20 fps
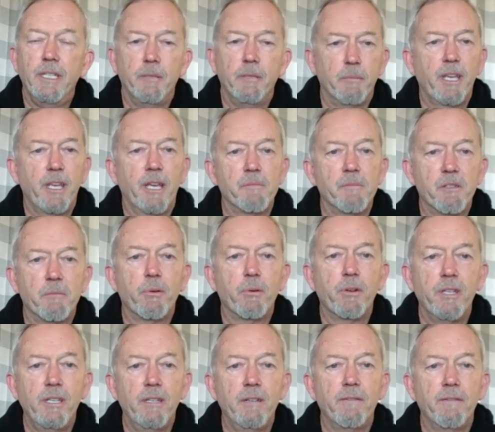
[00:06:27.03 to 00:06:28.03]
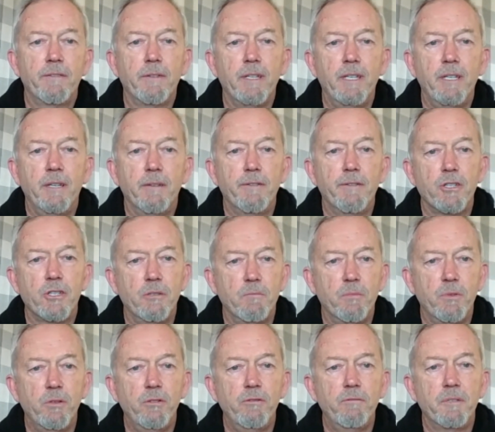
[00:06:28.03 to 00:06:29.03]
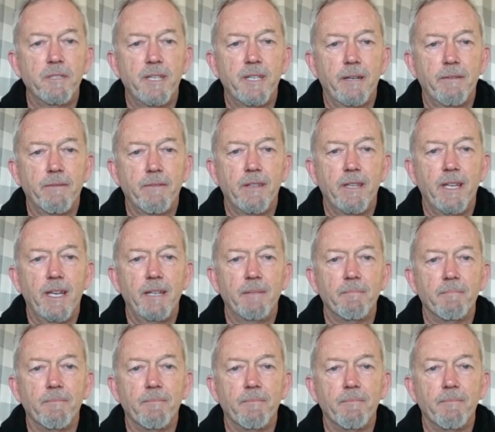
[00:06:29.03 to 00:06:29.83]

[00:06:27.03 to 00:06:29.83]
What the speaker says: it becomes a pretty inefficient movement after that.